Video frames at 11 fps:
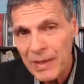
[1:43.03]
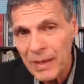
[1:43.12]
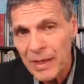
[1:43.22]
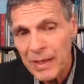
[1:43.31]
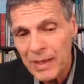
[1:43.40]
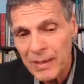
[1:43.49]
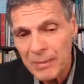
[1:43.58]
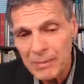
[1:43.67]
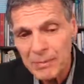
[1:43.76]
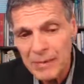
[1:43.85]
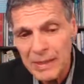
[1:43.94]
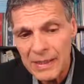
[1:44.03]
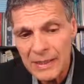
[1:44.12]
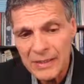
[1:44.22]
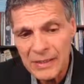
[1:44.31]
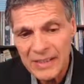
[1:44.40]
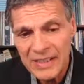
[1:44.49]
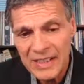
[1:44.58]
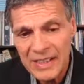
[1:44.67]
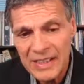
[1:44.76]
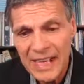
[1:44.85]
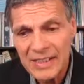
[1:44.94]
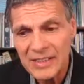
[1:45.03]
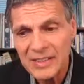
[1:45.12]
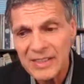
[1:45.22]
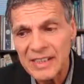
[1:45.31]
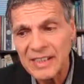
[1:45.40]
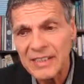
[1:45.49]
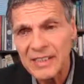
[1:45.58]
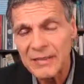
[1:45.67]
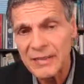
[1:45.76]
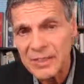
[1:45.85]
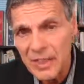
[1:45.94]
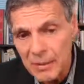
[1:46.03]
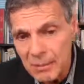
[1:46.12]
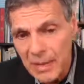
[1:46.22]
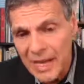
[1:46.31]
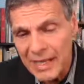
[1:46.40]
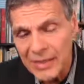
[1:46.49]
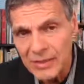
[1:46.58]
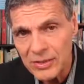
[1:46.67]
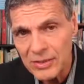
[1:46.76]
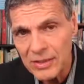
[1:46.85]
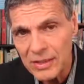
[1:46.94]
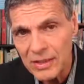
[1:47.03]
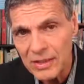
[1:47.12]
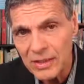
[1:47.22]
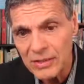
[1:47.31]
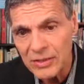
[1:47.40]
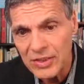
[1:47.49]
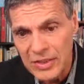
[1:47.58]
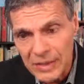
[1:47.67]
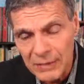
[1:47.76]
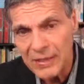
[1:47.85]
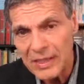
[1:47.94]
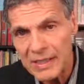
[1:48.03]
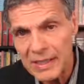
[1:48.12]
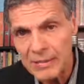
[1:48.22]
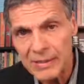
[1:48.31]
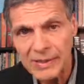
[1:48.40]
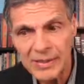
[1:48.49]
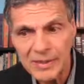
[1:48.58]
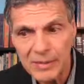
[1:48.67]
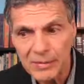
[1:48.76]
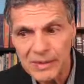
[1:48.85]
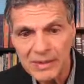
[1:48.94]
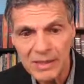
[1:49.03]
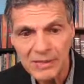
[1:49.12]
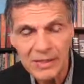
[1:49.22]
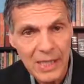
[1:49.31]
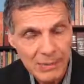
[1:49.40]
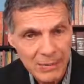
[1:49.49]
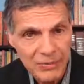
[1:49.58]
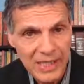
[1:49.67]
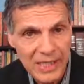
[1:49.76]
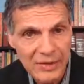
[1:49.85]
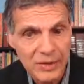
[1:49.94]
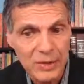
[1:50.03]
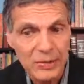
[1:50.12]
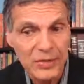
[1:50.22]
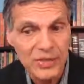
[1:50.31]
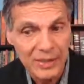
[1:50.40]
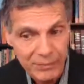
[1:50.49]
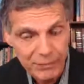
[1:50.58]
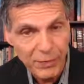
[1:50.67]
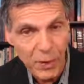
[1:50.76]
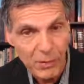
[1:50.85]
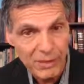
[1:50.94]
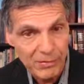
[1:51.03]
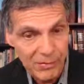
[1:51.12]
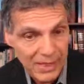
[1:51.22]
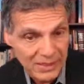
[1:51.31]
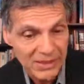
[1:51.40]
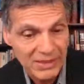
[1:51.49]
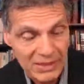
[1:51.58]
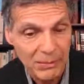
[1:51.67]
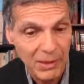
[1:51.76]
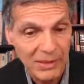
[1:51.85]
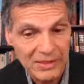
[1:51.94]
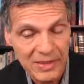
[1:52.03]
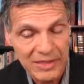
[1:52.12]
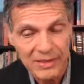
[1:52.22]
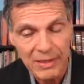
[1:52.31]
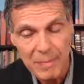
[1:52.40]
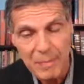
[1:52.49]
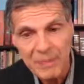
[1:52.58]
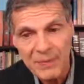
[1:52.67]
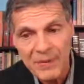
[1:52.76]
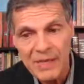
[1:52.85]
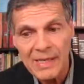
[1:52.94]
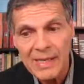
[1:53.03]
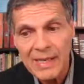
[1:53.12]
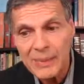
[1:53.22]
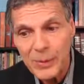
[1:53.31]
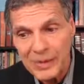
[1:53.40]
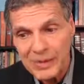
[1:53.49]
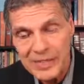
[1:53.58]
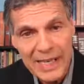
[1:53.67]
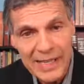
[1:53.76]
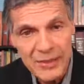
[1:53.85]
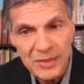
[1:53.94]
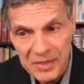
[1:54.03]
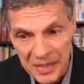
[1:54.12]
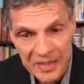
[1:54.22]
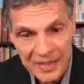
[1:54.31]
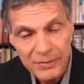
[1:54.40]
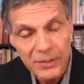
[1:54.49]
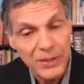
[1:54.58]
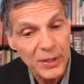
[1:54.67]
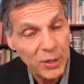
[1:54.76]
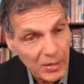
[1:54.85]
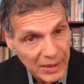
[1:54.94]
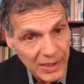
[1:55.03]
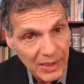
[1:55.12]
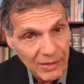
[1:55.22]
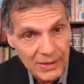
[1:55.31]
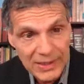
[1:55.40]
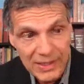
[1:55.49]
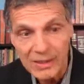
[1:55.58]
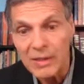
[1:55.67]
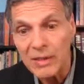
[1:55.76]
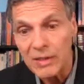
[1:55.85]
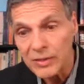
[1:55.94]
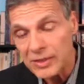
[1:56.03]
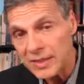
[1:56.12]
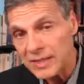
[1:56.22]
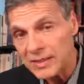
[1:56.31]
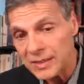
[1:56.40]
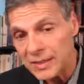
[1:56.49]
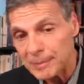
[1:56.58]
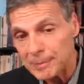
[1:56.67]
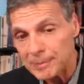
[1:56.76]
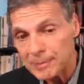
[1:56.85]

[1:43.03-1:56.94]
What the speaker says: celiac disease, if it's unmanaged, significantly increases the risk of a type of cancer known as lymphoma arising in the small intestine, as well as cancers of the liver, the oral cavity, and the large intestine.